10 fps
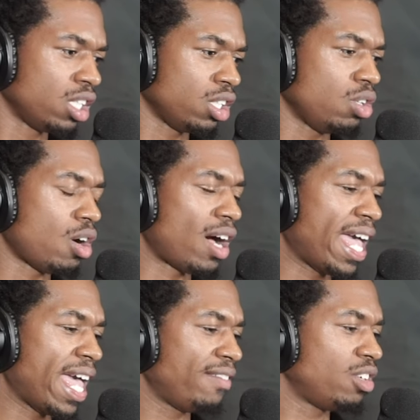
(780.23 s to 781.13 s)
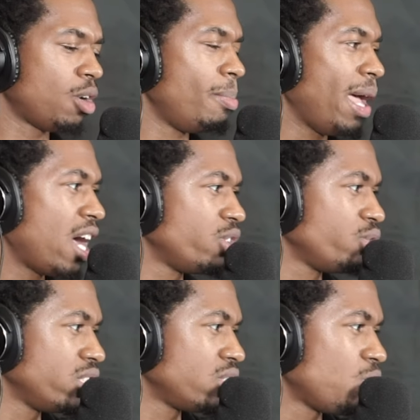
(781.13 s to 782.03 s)
you know, I have no
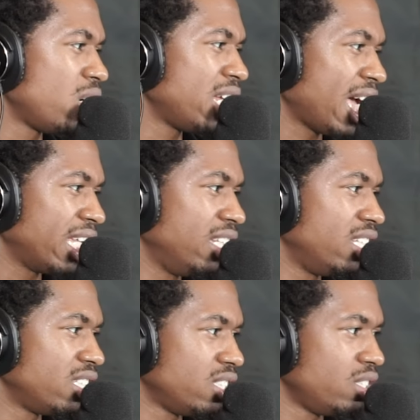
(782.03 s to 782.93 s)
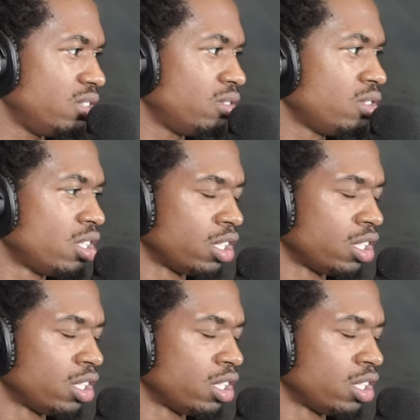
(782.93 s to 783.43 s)
boundaries of what I can listen to.